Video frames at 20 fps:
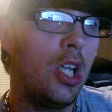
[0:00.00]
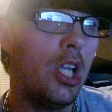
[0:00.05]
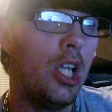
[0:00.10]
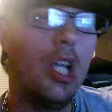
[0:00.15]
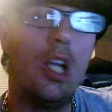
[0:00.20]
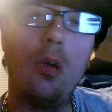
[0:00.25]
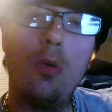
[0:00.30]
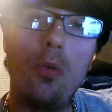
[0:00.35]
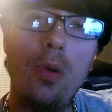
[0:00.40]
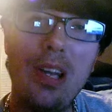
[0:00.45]

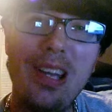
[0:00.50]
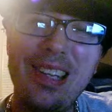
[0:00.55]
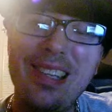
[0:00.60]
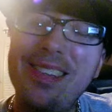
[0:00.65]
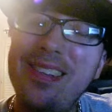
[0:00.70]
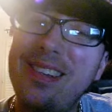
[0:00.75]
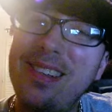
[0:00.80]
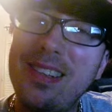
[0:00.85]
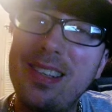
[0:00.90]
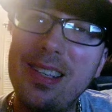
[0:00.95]
A Red,
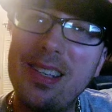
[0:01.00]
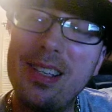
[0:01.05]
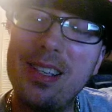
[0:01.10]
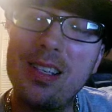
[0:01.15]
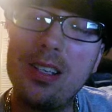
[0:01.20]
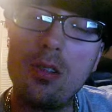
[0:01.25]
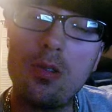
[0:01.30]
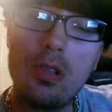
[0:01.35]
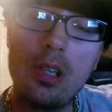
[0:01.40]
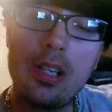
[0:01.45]

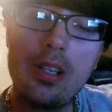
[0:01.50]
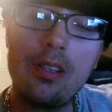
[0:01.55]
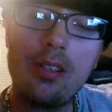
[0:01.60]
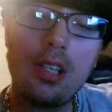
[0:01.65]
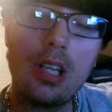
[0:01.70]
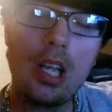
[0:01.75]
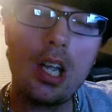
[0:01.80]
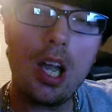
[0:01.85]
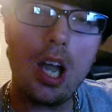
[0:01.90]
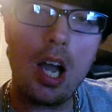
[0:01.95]
Red
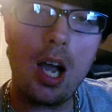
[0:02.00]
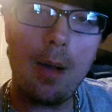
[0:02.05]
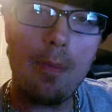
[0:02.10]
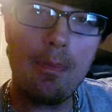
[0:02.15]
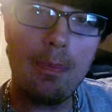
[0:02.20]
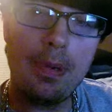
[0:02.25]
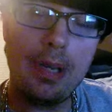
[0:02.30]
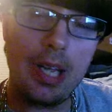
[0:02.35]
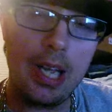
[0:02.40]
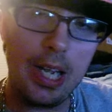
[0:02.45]
State
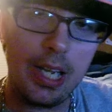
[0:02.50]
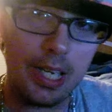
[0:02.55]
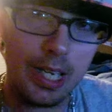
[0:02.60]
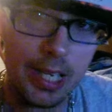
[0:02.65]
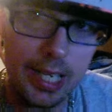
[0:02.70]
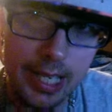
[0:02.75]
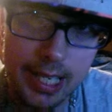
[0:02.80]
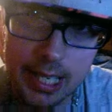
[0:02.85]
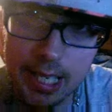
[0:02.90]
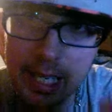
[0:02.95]

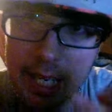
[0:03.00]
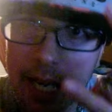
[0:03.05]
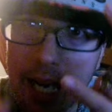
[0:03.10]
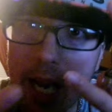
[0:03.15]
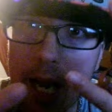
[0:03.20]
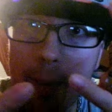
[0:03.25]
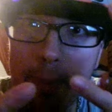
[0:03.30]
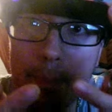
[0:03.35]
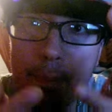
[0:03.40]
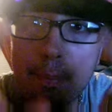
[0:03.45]
update. Yeah,
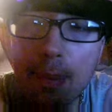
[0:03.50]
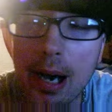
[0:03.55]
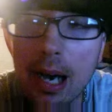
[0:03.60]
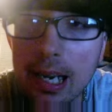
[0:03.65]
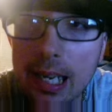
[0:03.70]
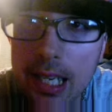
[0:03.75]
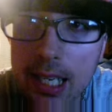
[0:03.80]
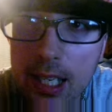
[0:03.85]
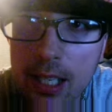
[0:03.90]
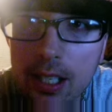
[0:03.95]

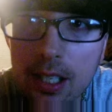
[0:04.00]
buddy.